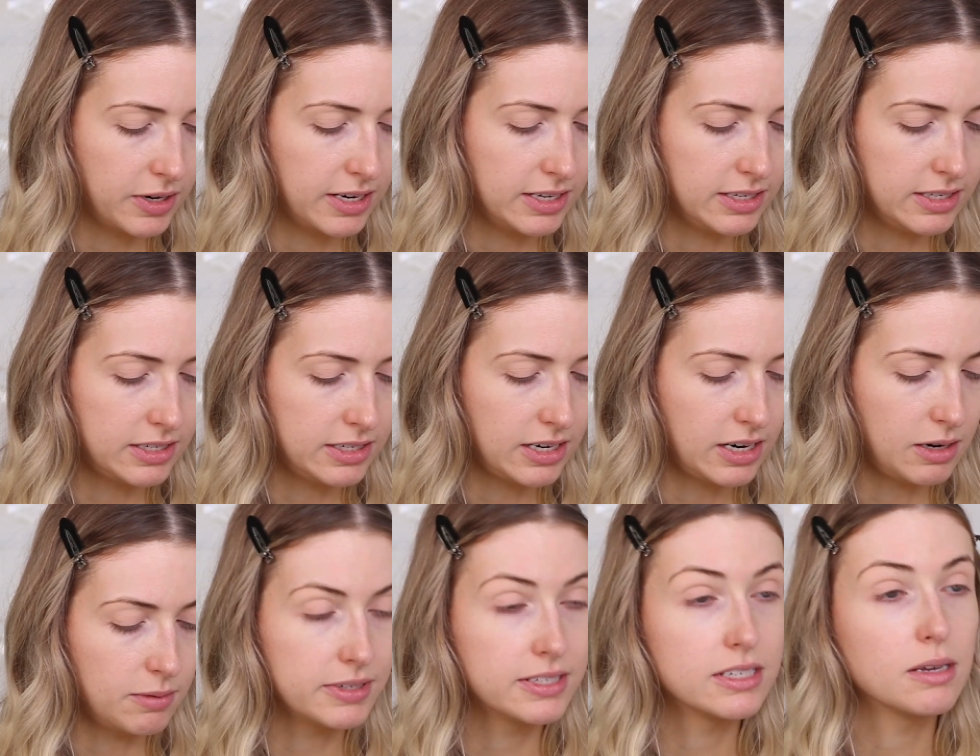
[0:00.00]
we're going to
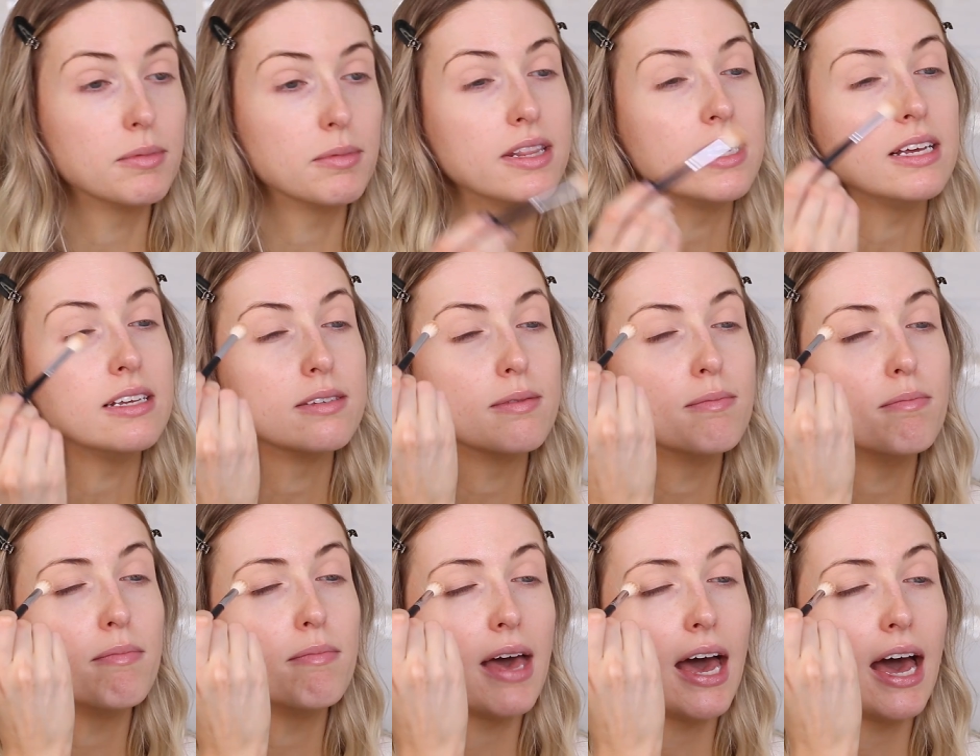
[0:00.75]
start with some of these
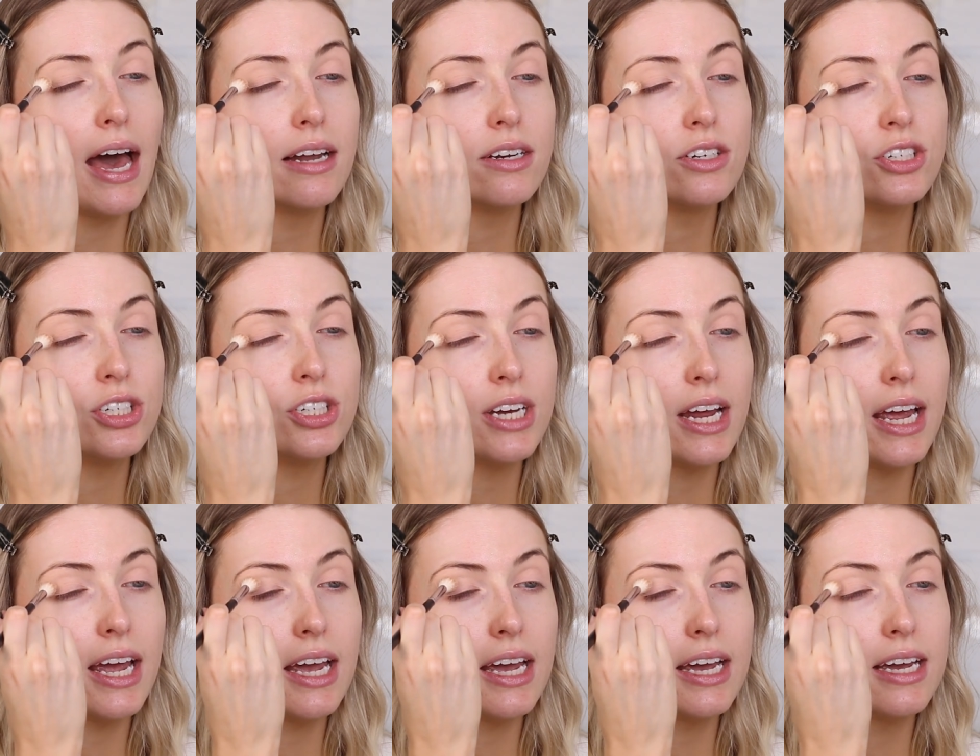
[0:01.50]
matte
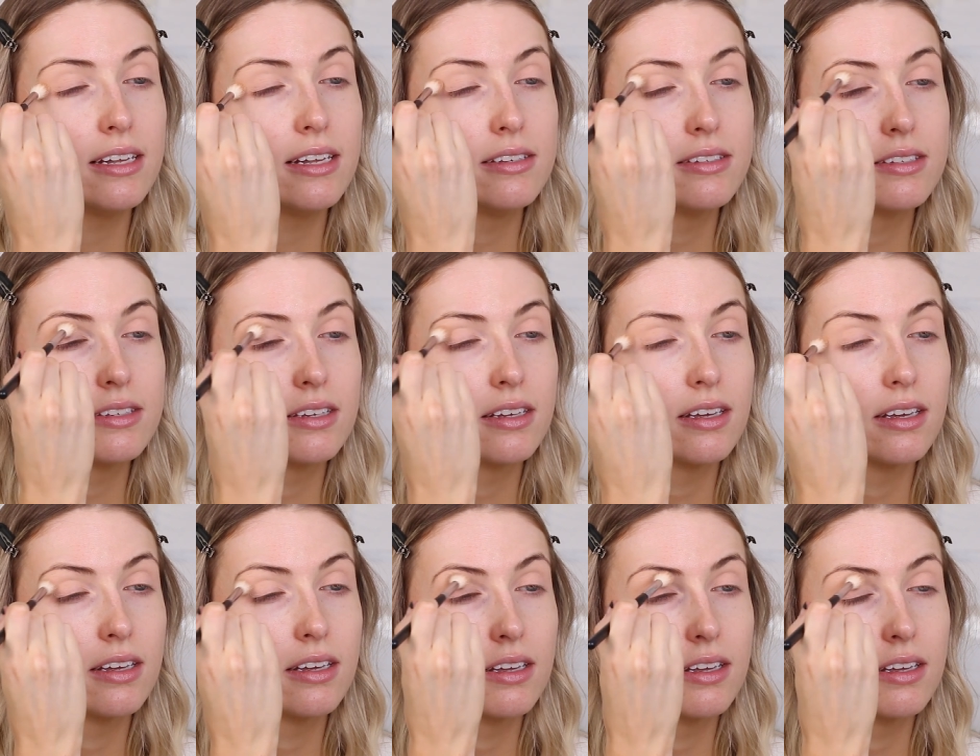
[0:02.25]
shades,
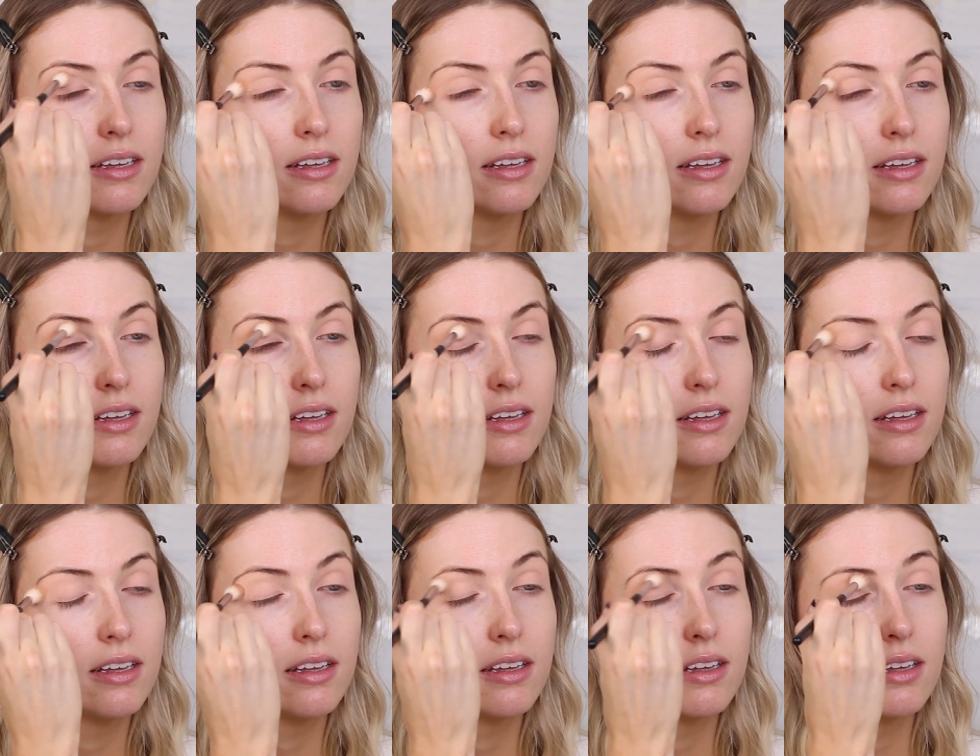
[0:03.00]

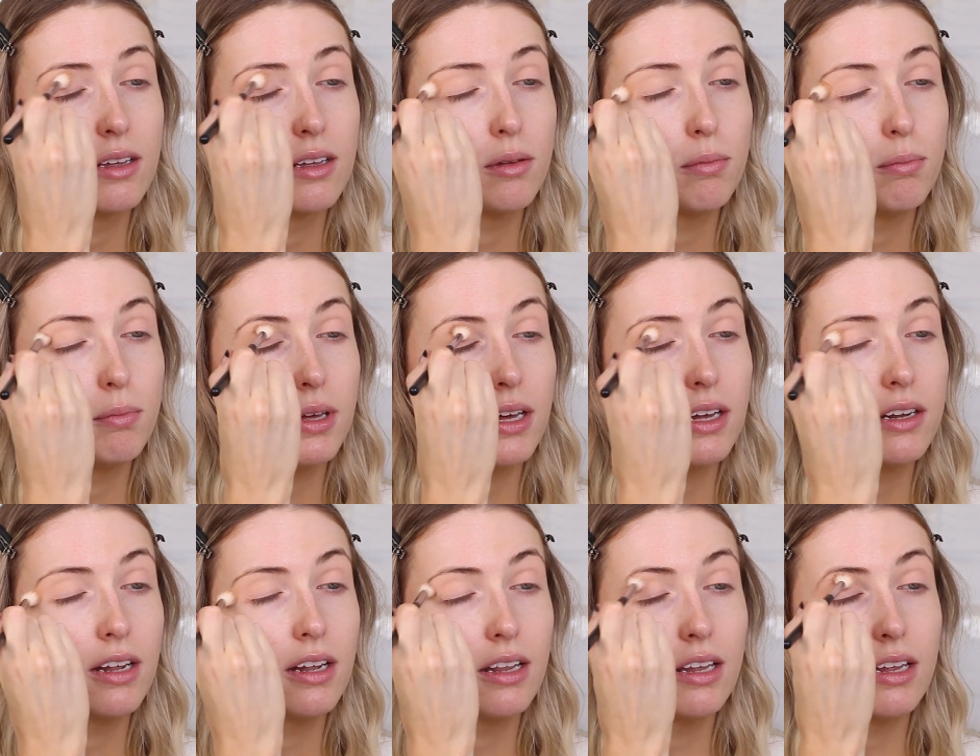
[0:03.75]

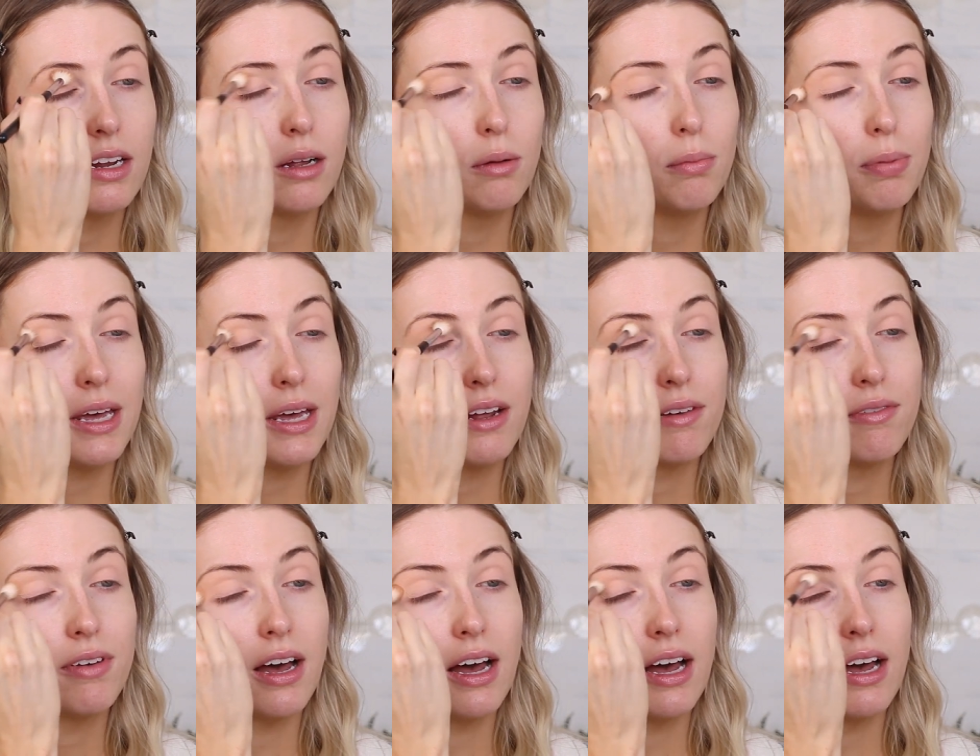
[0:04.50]
build a little bit
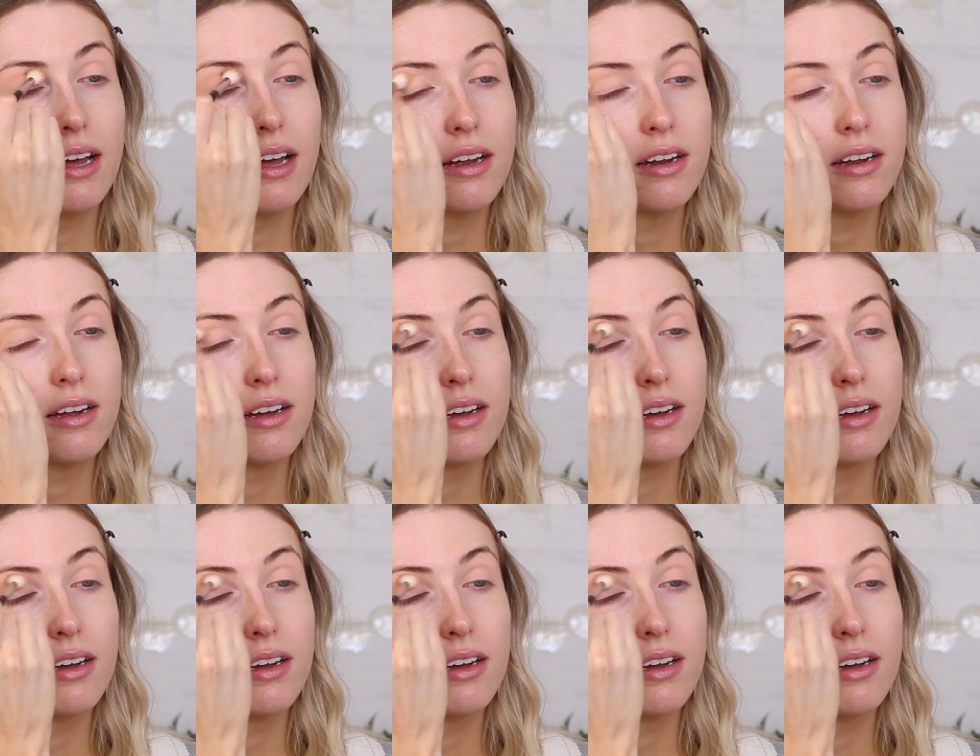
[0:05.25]
of a